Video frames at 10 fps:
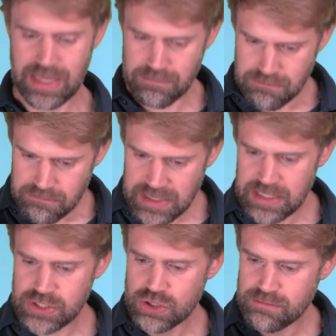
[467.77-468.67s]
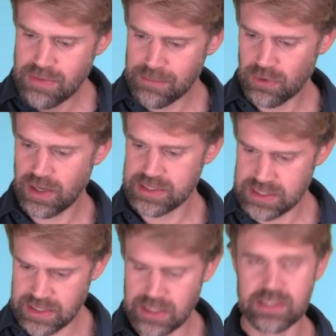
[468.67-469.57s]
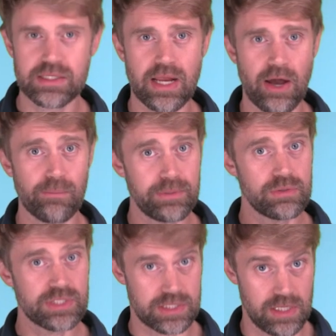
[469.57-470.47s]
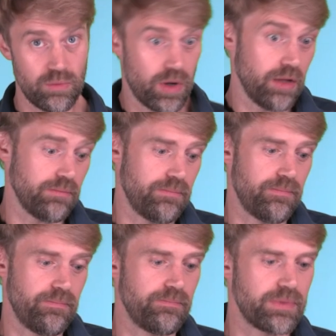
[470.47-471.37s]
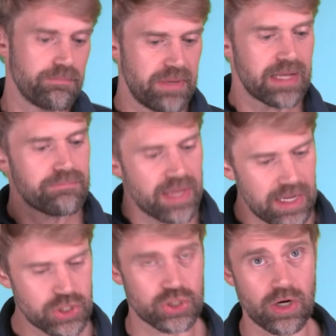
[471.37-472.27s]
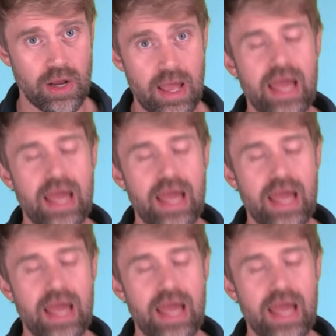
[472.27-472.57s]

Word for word: It means you memorize things that help you see, well, the big picture.